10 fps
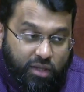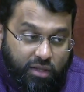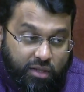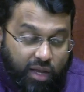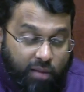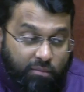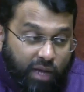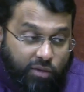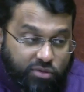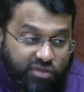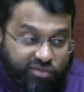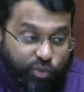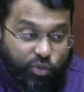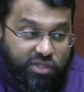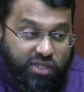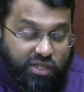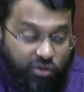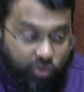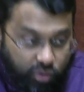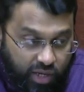The amount of booty
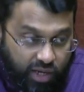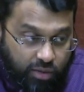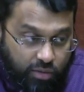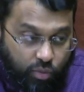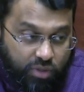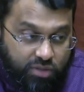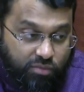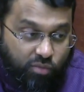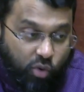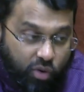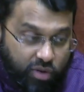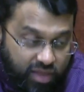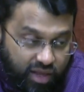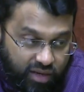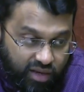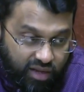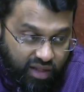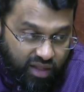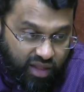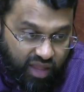in Hunain was more than
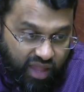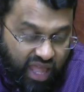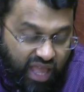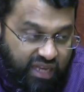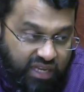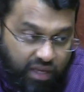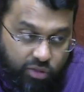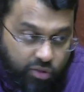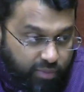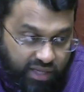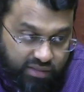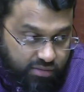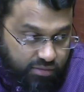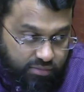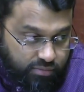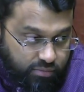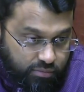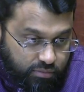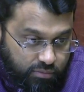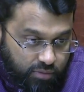any other battle.
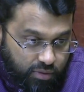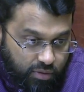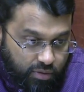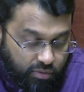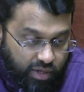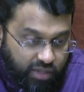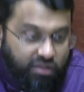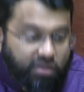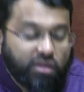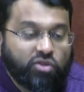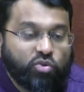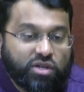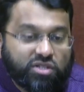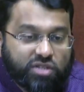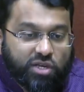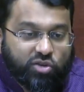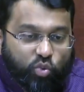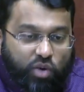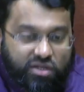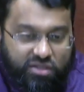Right? It was it
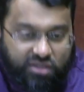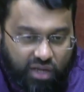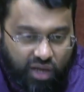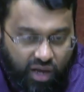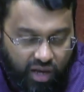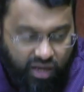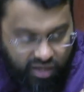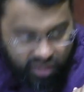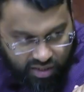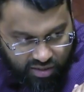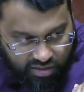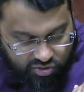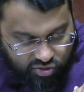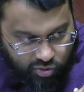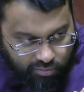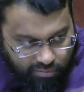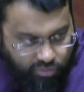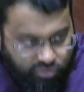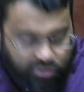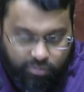was
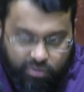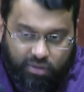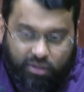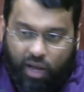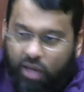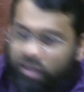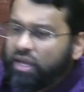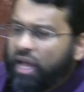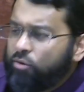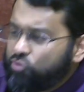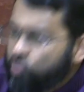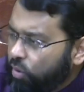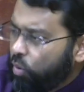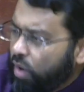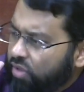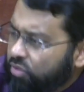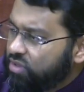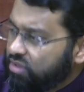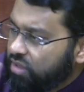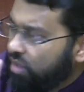insurmountable, uncountable wealth
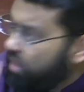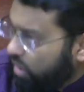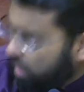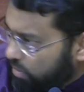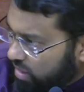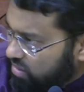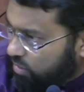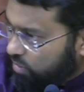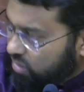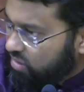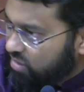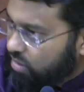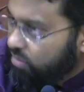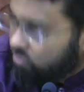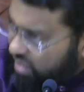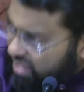was Allah blessed the Prophet right